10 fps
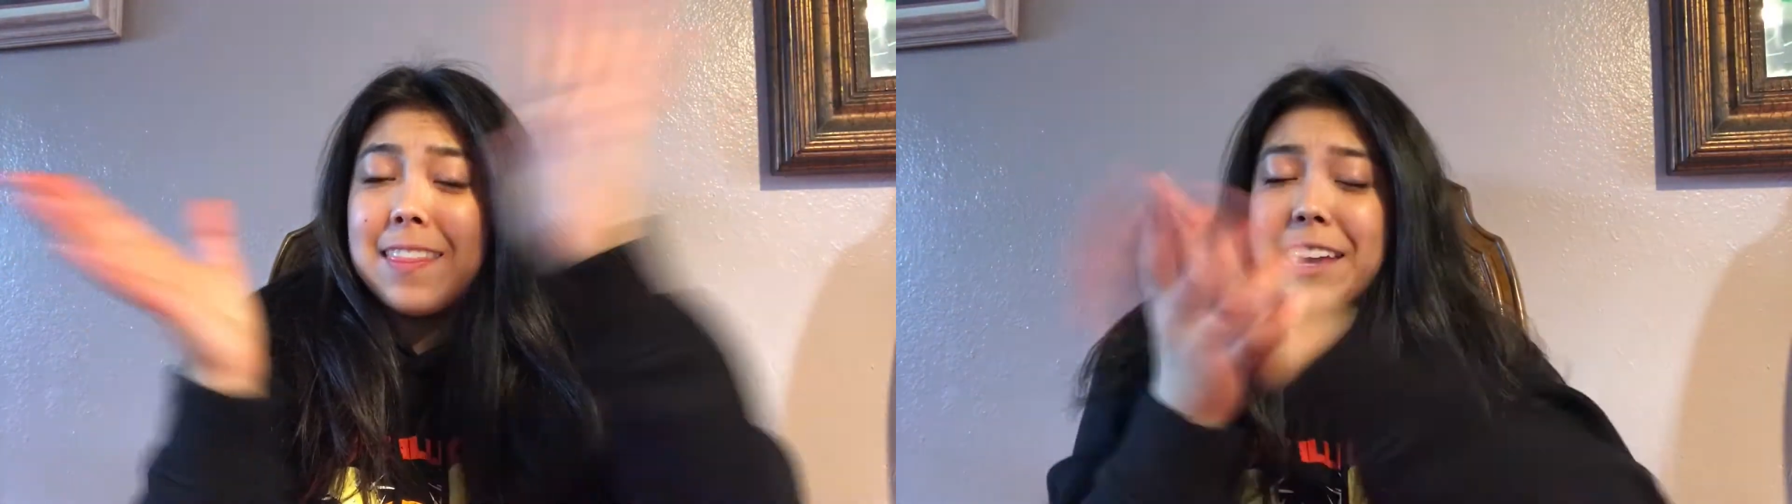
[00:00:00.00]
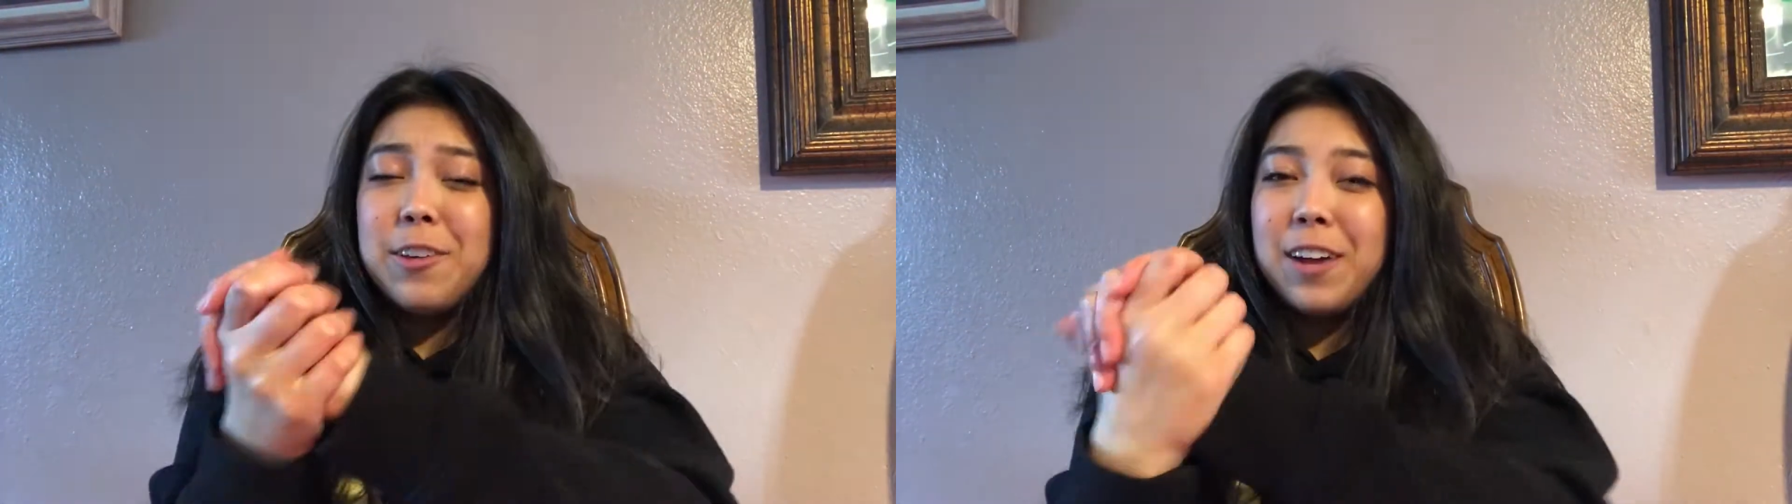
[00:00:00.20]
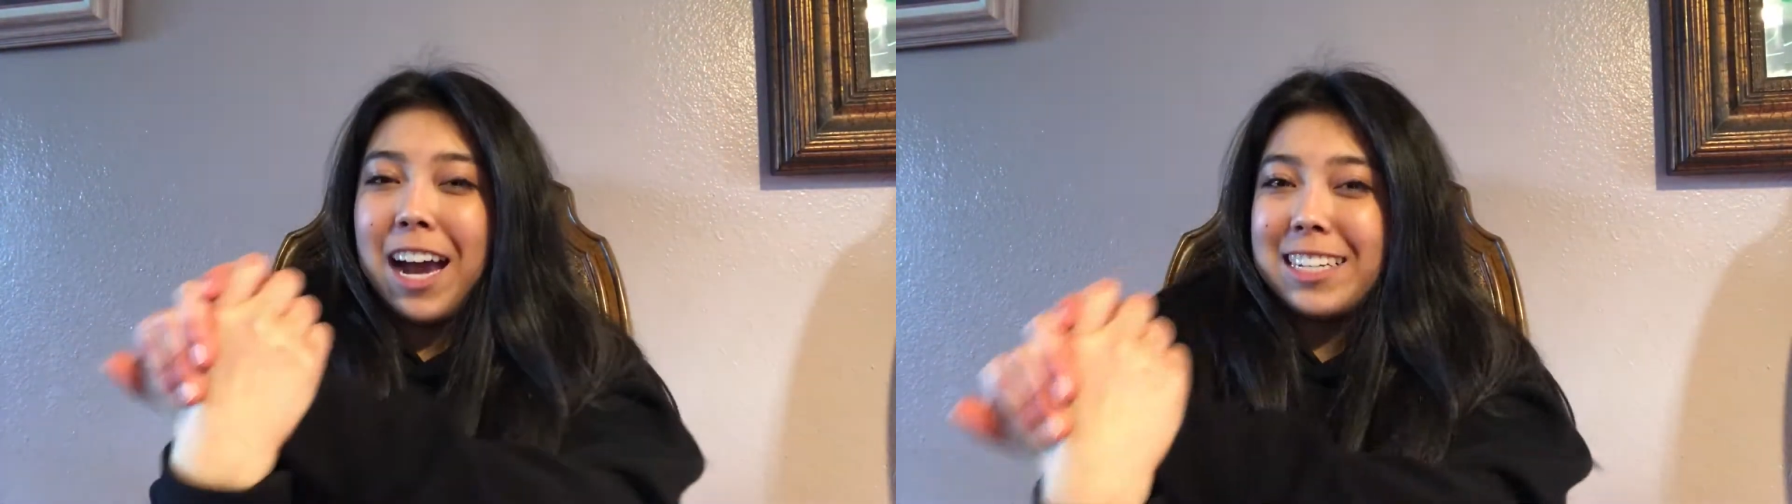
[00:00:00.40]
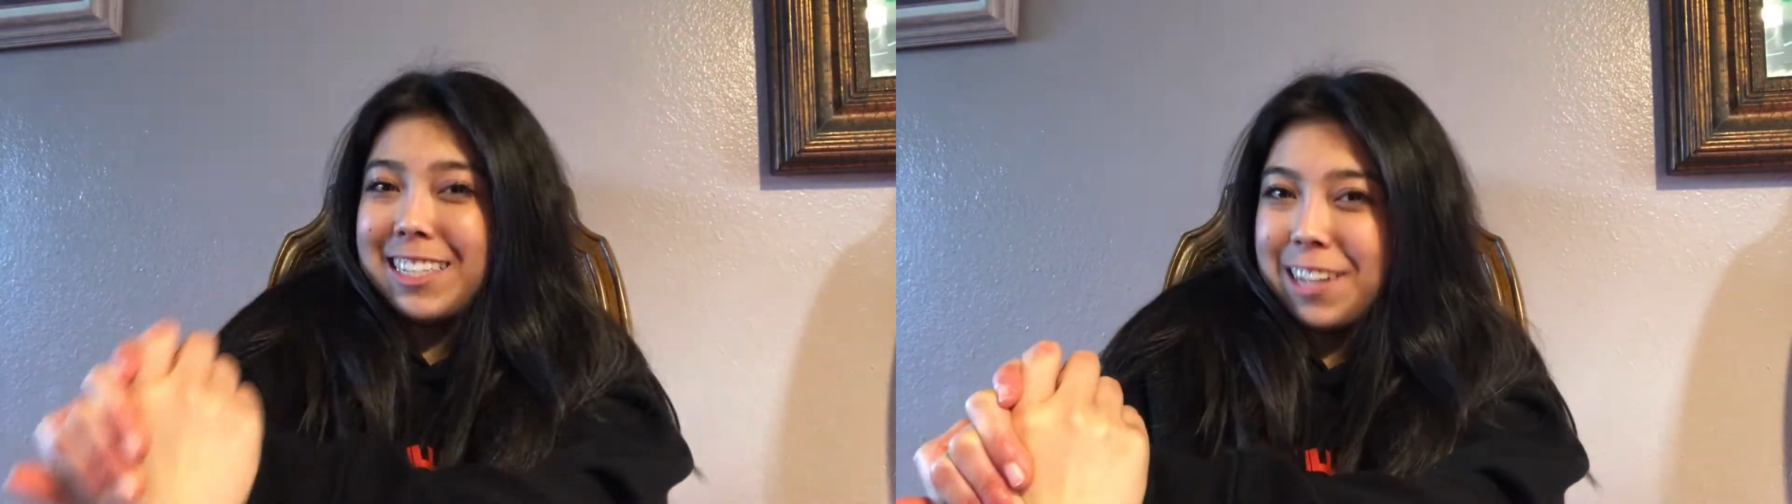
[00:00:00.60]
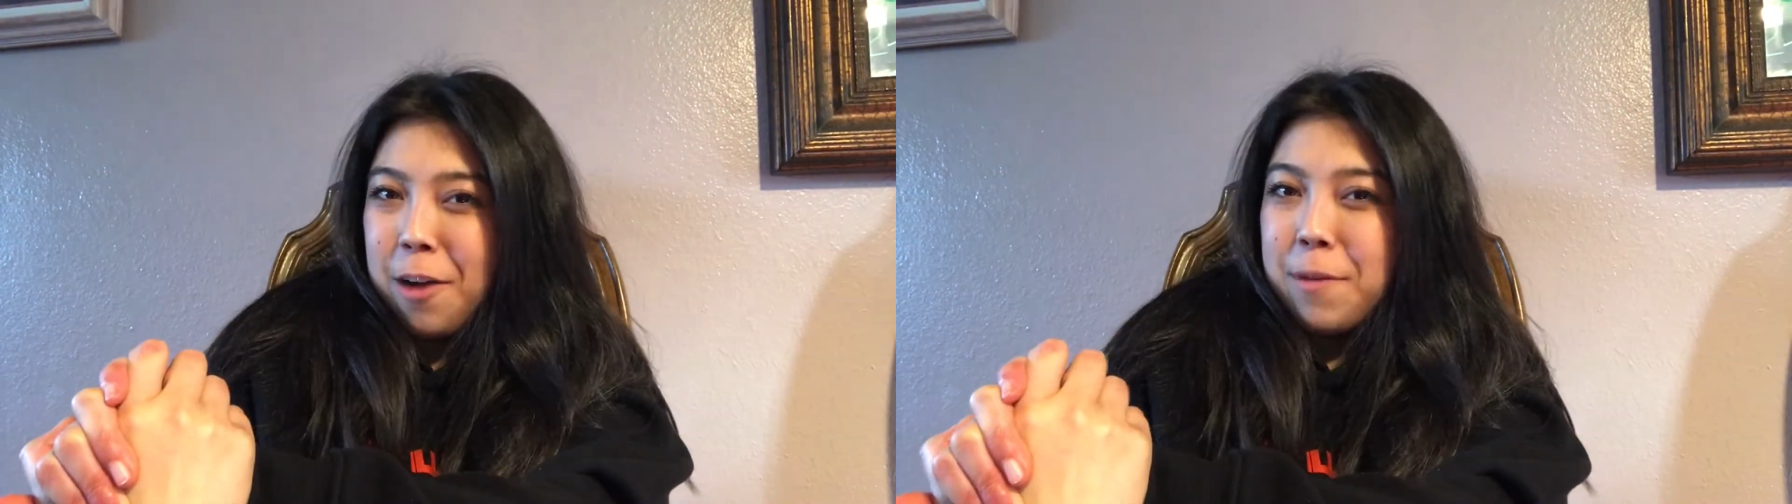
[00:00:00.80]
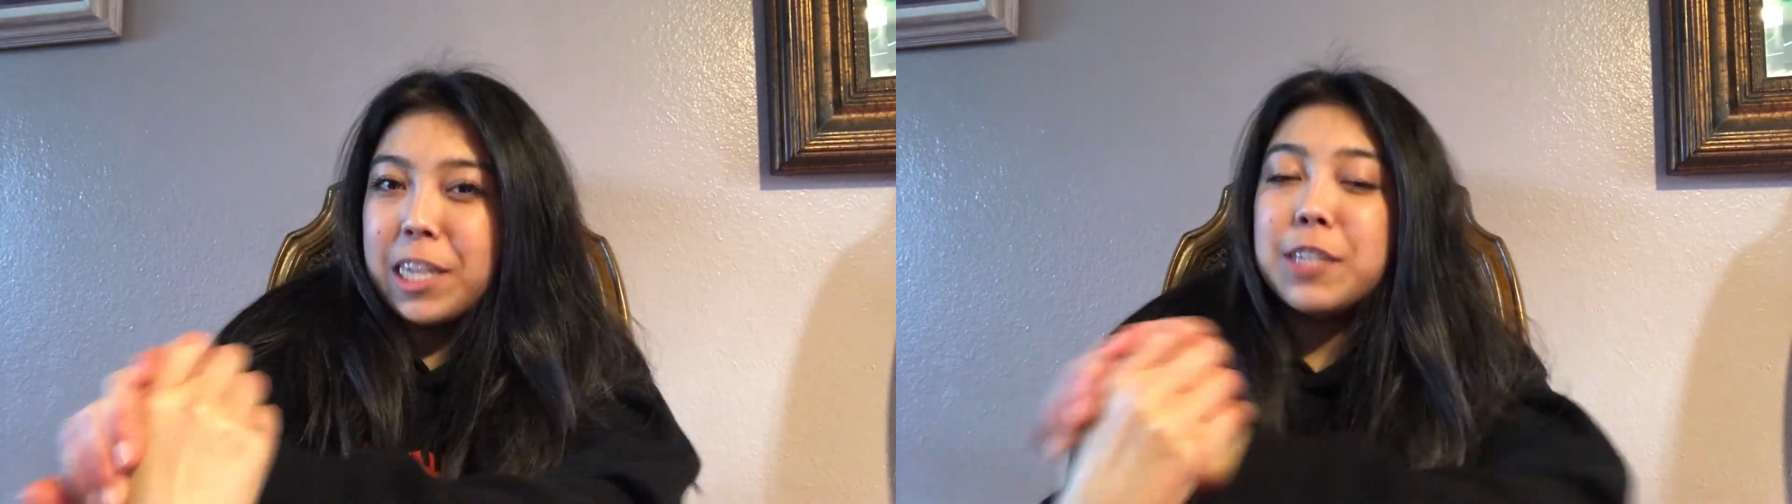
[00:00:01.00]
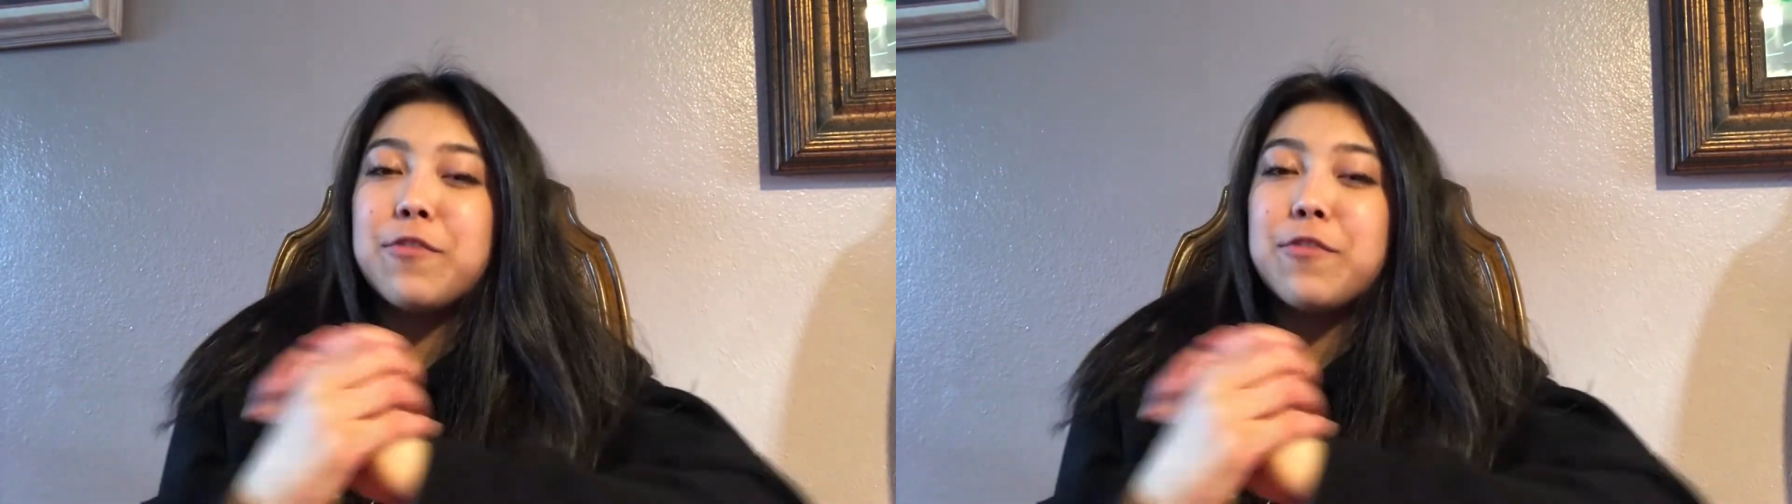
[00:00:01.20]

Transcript: Thank you guys so much